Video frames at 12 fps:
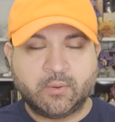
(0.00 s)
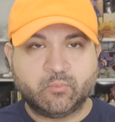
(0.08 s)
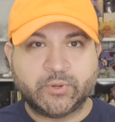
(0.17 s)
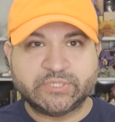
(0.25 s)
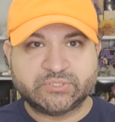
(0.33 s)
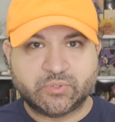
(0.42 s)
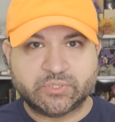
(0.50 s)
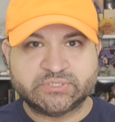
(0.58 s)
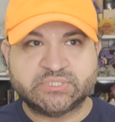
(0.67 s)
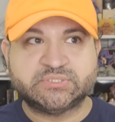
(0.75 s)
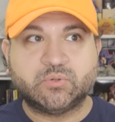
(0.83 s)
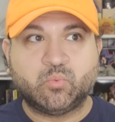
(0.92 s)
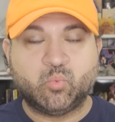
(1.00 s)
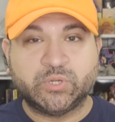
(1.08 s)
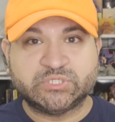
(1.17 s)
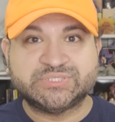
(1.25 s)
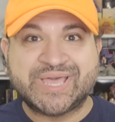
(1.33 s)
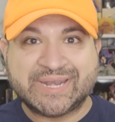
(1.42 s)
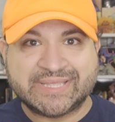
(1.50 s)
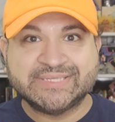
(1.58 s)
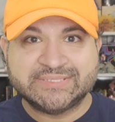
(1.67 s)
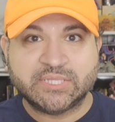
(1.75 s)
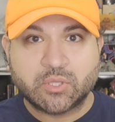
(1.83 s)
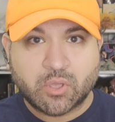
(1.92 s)
resources, which that
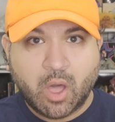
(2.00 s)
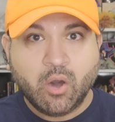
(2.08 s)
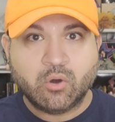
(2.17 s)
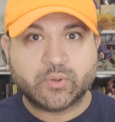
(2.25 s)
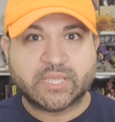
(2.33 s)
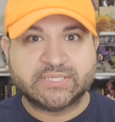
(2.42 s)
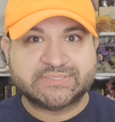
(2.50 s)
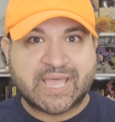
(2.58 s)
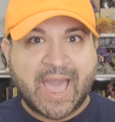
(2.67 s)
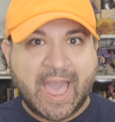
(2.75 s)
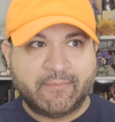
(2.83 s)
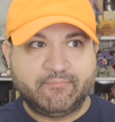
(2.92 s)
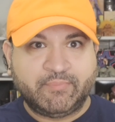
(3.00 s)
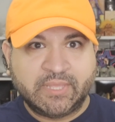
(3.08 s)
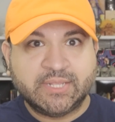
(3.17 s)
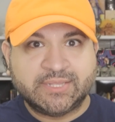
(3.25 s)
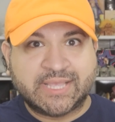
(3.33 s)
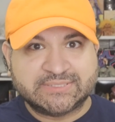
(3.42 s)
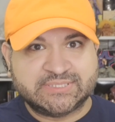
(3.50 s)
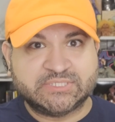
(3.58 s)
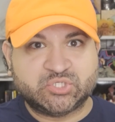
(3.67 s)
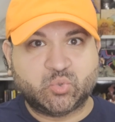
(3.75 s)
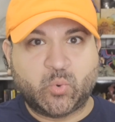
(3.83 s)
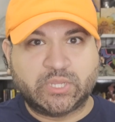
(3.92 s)
is the goal, because I've been in that
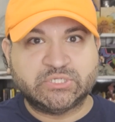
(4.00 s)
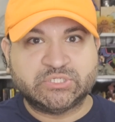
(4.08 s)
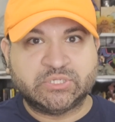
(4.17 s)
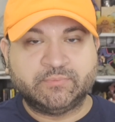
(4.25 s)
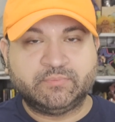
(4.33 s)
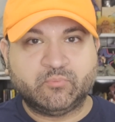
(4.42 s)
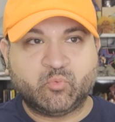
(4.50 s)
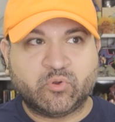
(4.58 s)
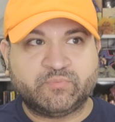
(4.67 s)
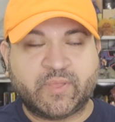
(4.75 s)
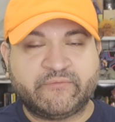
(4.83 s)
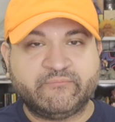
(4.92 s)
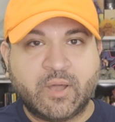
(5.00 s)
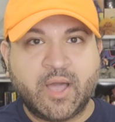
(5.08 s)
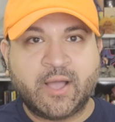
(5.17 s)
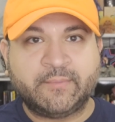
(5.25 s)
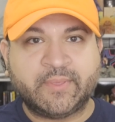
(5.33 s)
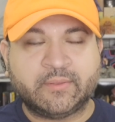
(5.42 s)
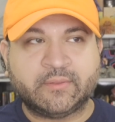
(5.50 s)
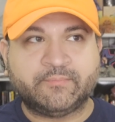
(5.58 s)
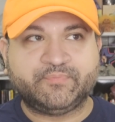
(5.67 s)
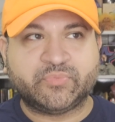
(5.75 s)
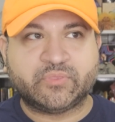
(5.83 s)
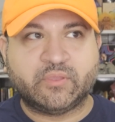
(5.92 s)
situation with my mom
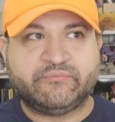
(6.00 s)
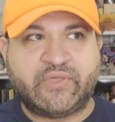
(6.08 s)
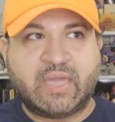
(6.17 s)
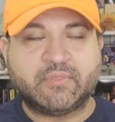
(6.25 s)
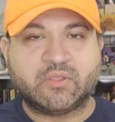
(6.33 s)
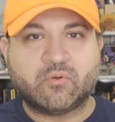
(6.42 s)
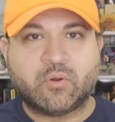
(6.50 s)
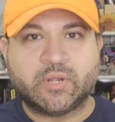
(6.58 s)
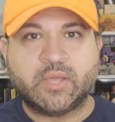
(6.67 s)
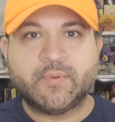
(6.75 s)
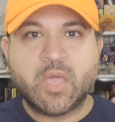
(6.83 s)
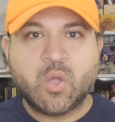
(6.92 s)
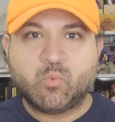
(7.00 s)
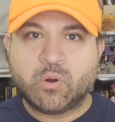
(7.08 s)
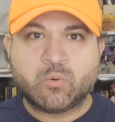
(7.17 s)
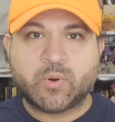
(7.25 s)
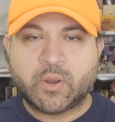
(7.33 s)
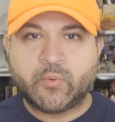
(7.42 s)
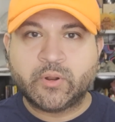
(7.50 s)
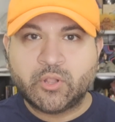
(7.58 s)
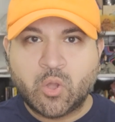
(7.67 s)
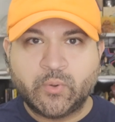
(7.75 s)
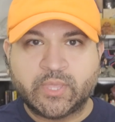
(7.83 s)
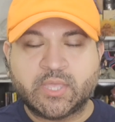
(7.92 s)
and a family growing up where we were
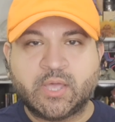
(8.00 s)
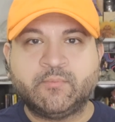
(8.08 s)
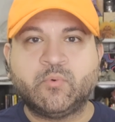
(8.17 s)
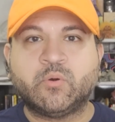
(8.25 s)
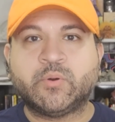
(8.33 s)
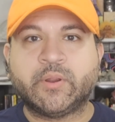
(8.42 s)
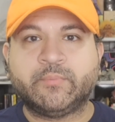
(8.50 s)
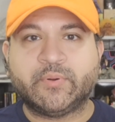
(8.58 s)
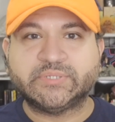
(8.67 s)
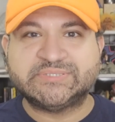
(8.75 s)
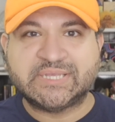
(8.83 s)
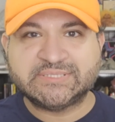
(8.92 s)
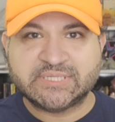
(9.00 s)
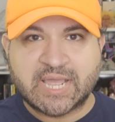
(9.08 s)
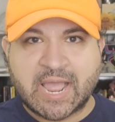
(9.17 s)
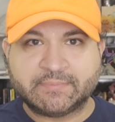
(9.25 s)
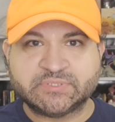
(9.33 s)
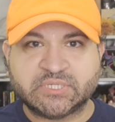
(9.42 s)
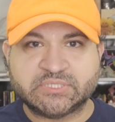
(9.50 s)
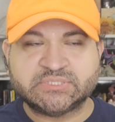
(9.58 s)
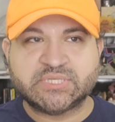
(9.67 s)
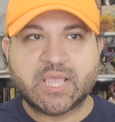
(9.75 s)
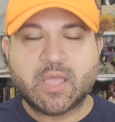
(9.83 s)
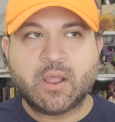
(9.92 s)
low income, where we were presented
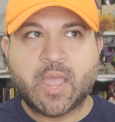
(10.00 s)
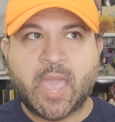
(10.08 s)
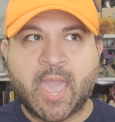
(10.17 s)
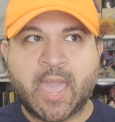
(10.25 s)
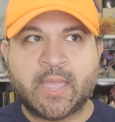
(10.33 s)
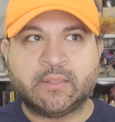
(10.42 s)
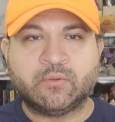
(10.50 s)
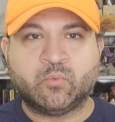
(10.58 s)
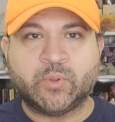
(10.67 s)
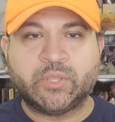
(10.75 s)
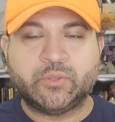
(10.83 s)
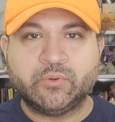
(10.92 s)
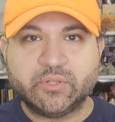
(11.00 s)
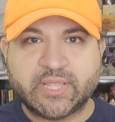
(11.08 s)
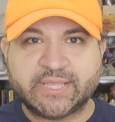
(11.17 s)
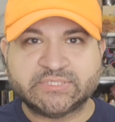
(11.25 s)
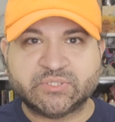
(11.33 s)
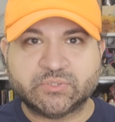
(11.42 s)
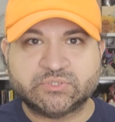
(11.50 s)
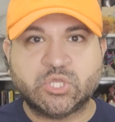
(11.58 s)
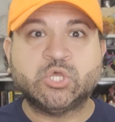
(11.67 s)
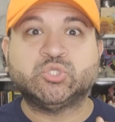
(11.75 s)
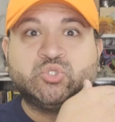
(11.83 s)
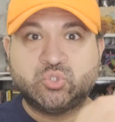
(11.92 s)
options, and we utilize those
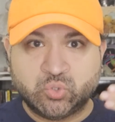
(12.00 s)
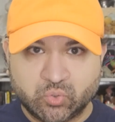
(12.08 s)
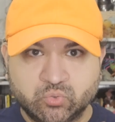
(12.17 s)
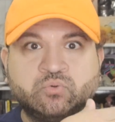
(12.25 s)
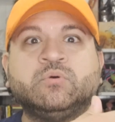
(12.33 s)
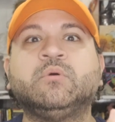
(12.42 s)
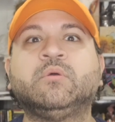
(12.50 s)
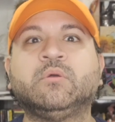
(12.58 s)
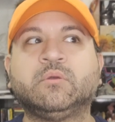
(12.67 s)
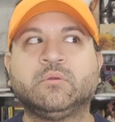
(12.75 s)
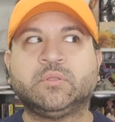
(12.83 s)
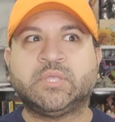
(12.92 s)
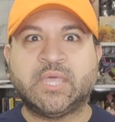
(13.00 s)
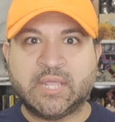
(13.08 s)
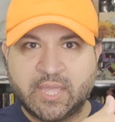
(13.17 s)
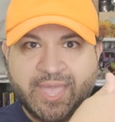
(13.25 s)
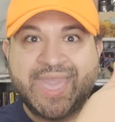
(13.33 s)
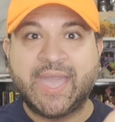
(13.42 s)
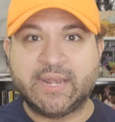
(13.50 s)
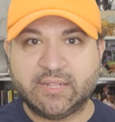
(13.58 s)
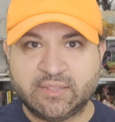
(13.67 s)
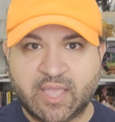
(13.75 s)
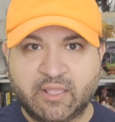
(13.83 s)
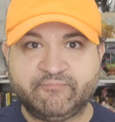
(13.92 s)
to get ahead
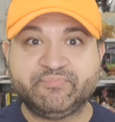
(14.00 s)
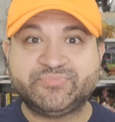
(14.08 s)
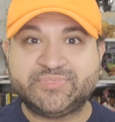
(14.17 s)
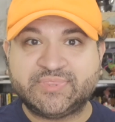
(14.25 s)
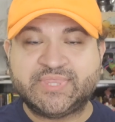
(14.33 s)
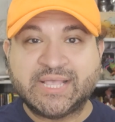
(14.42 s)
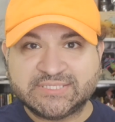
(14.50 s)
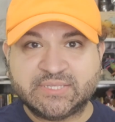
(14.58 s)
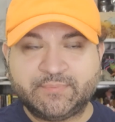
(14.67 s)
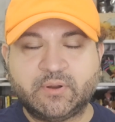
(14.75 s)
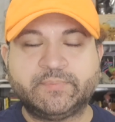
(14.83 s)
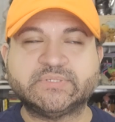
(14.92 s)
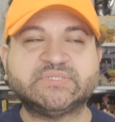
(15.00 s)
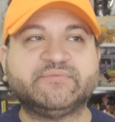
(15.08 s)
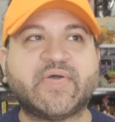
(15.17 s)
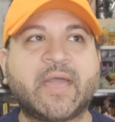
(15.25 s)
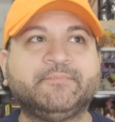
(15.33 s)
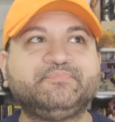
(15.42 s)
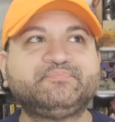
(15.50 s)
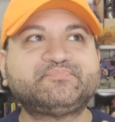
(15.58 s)
in life. That's the purpose of that.